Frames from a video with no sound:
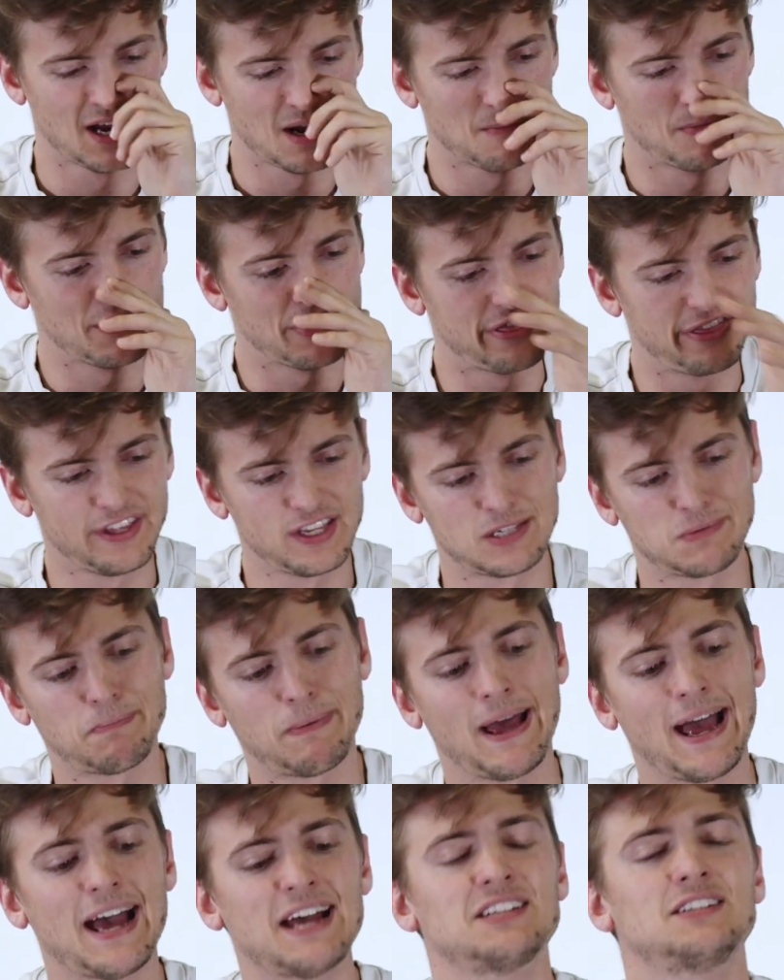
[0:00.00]
But this
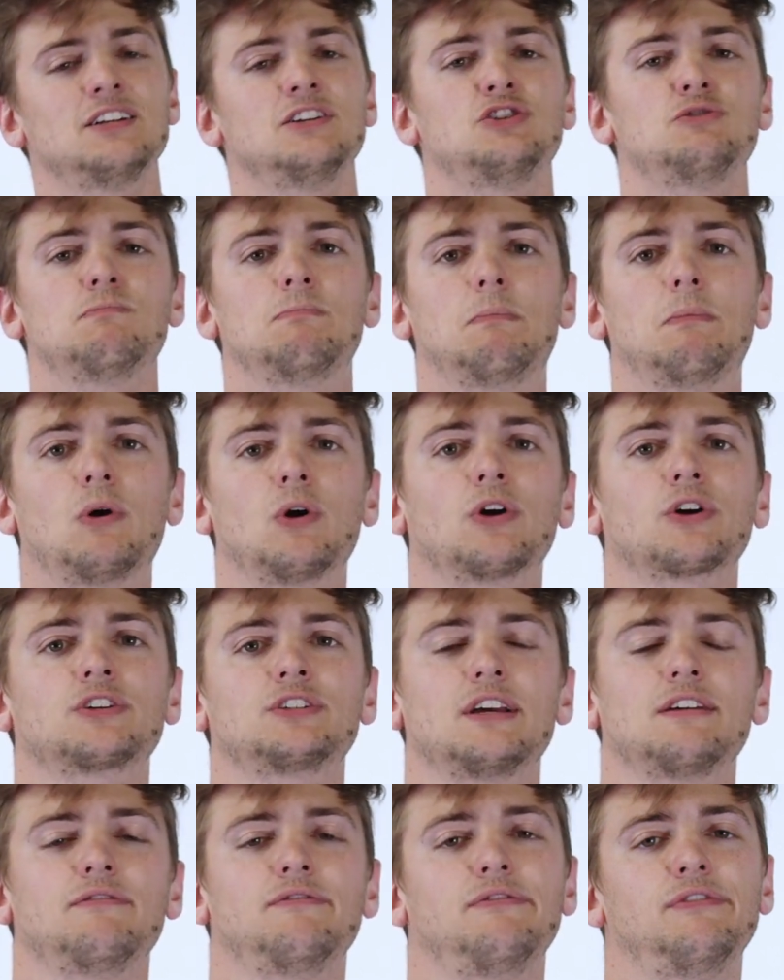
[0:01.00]
passage marks
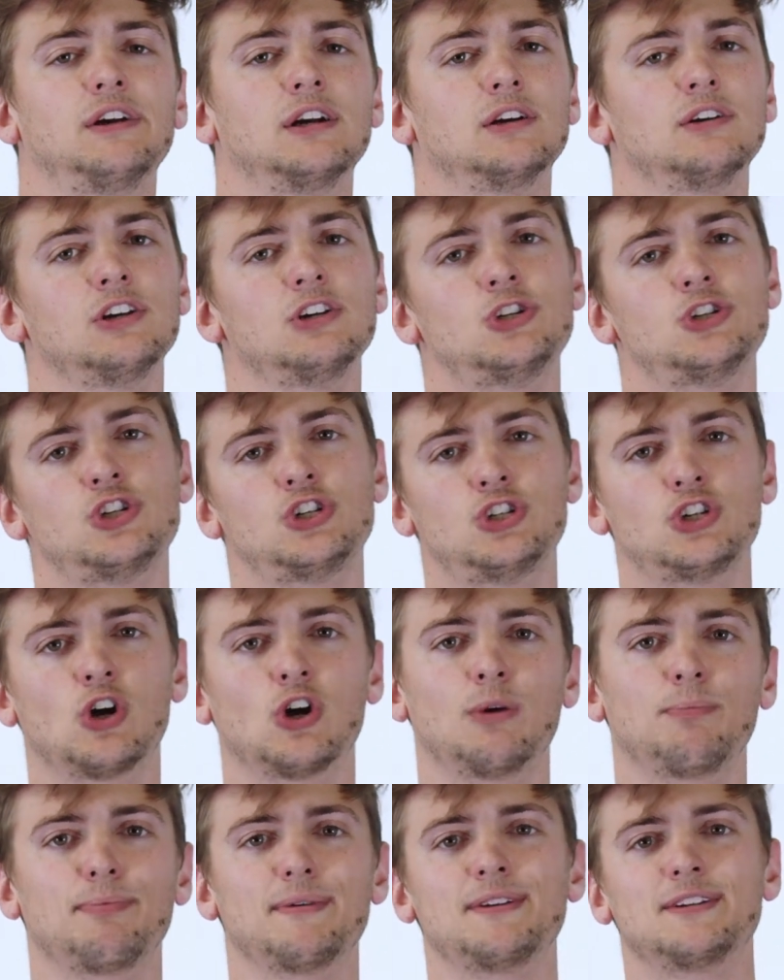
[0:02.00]
a very
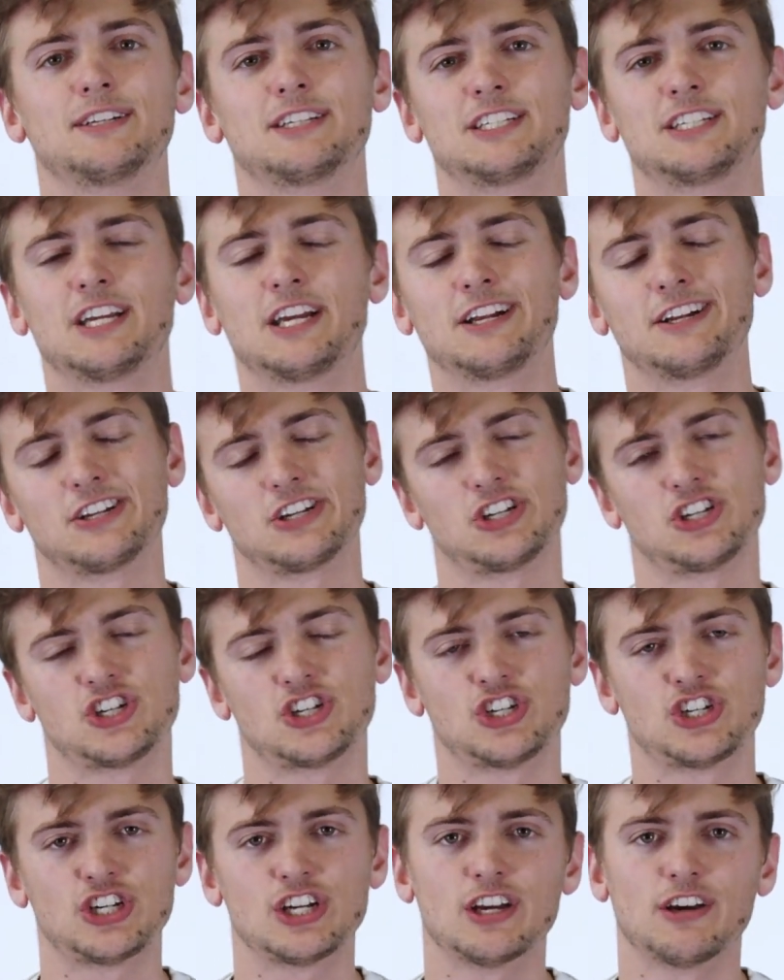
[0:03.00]
sharp and distinct
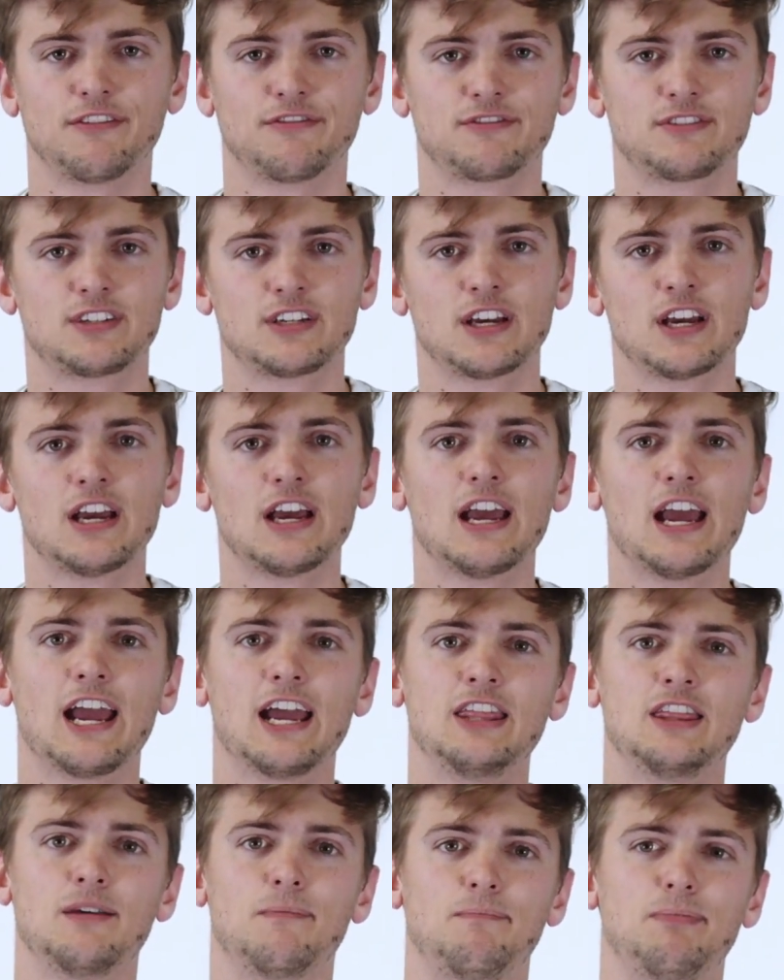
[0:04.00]
shift
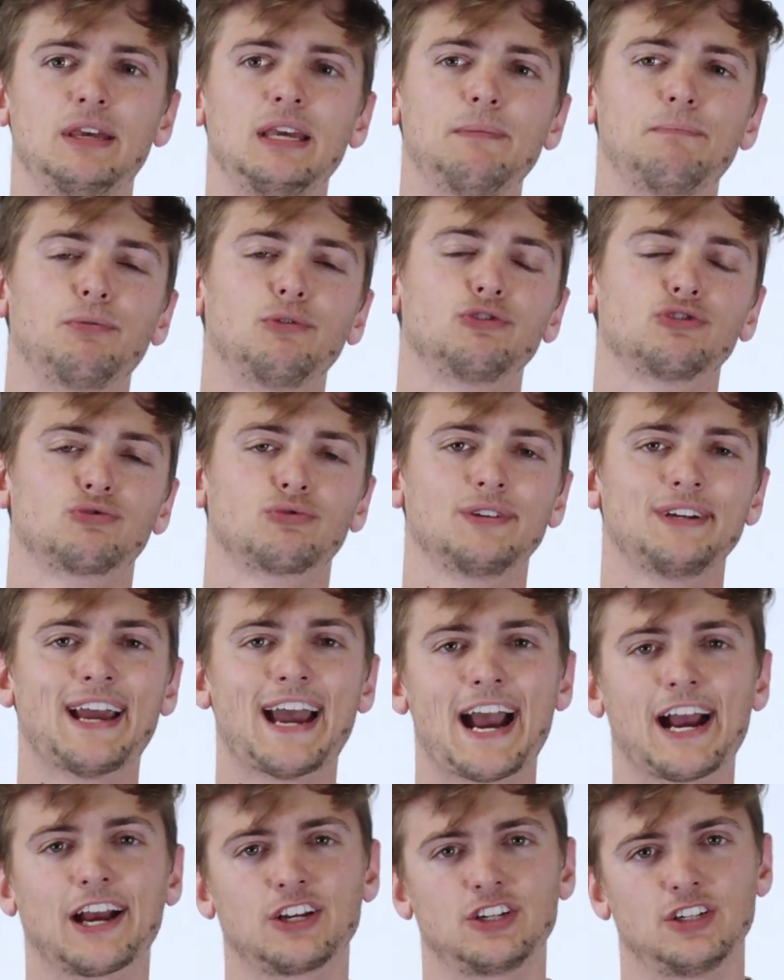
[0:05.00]
in the people's
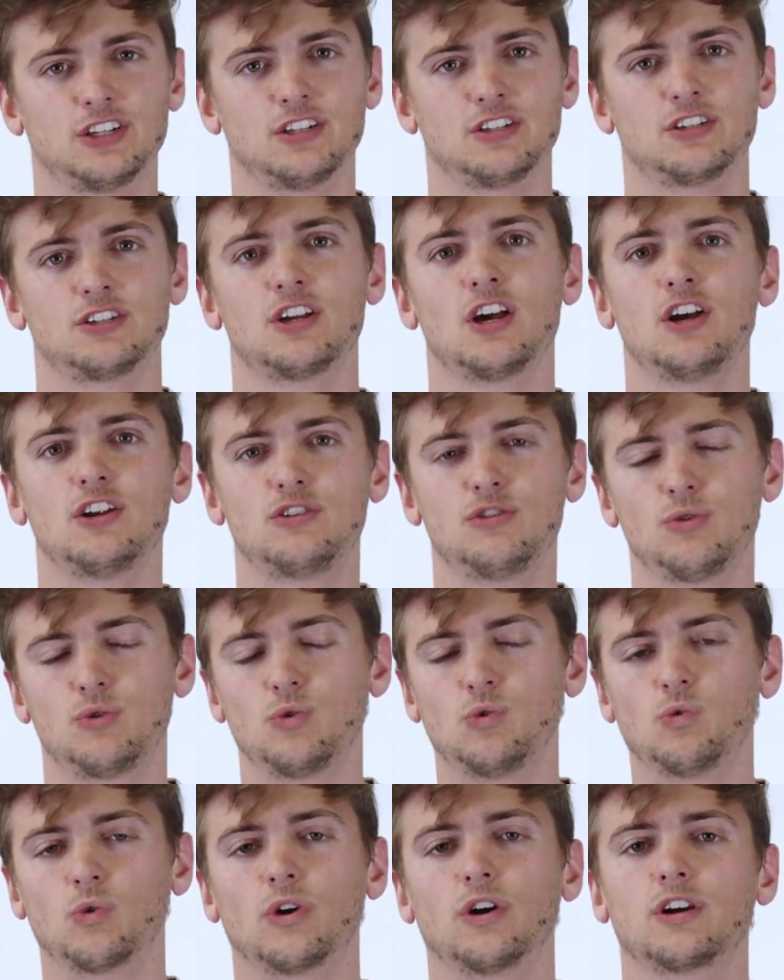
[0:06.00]
reactions to the
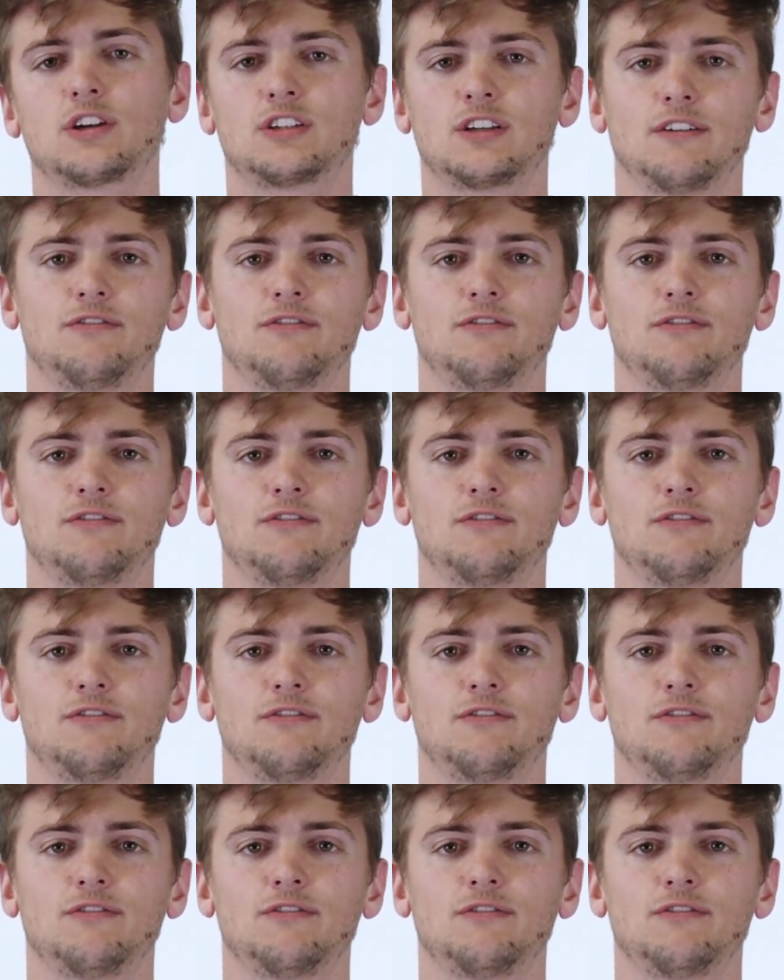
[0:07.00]
works